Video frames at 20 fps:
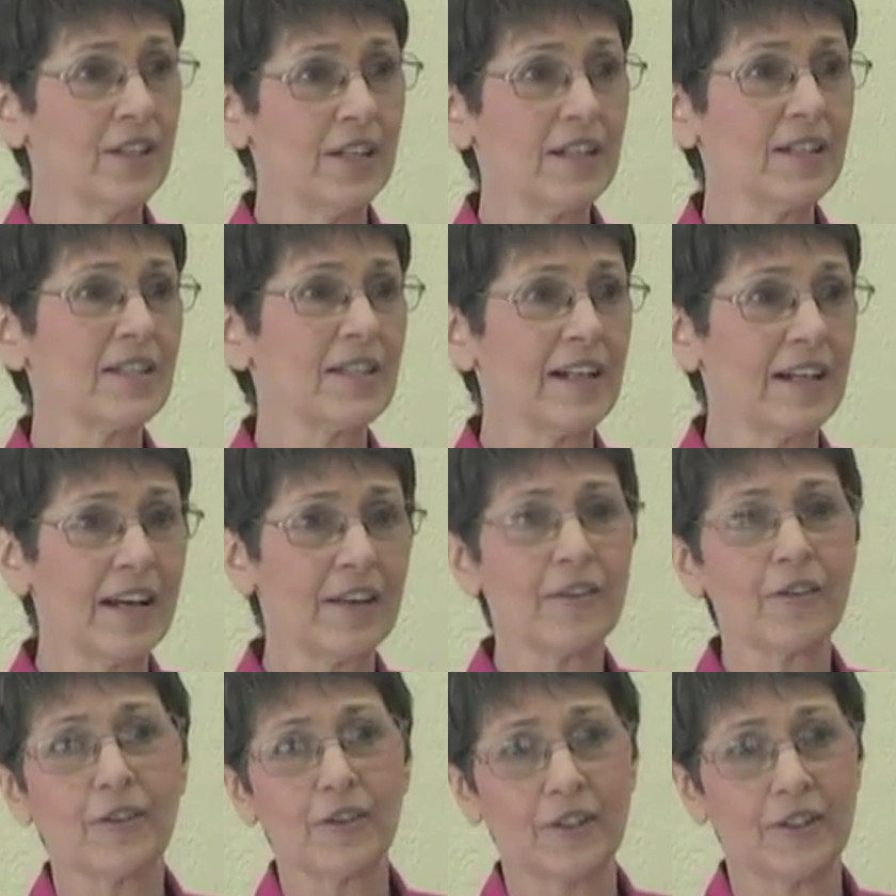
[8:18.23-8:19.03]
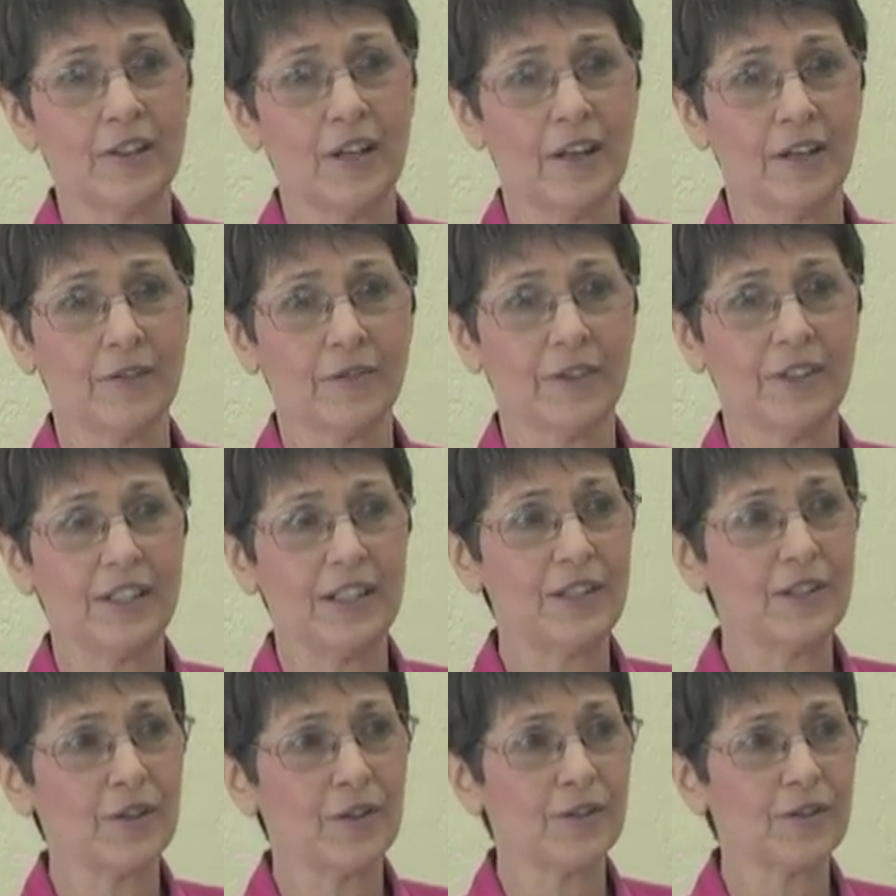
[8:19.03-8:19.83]
is another good laundry
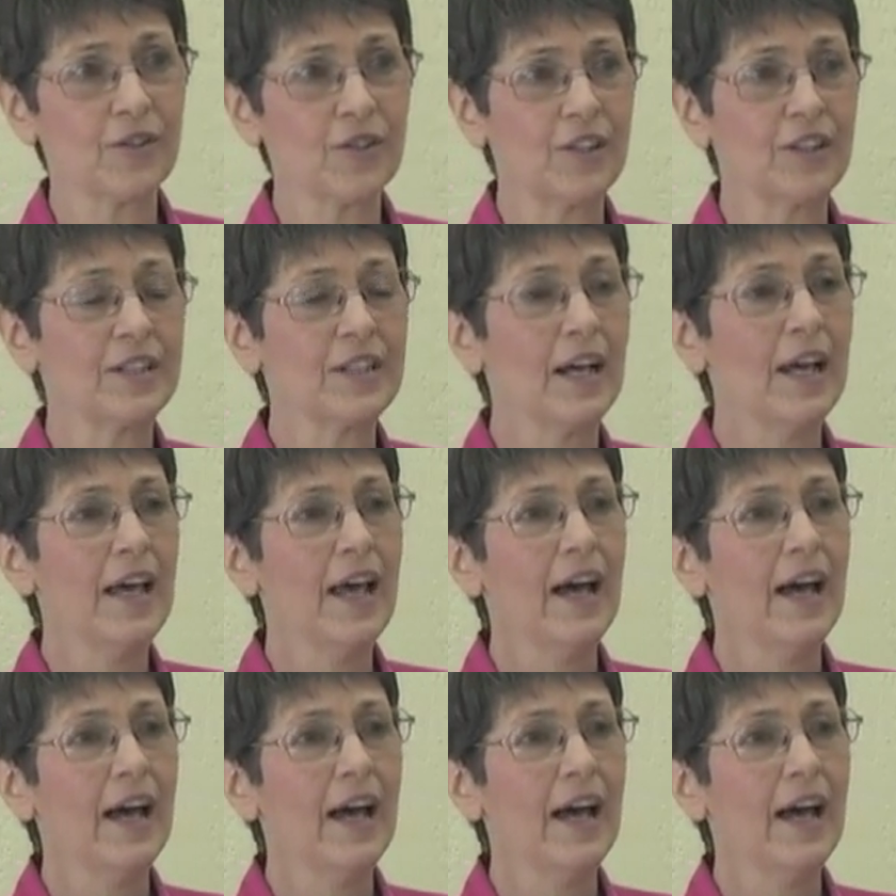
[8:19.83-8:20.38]
detergent.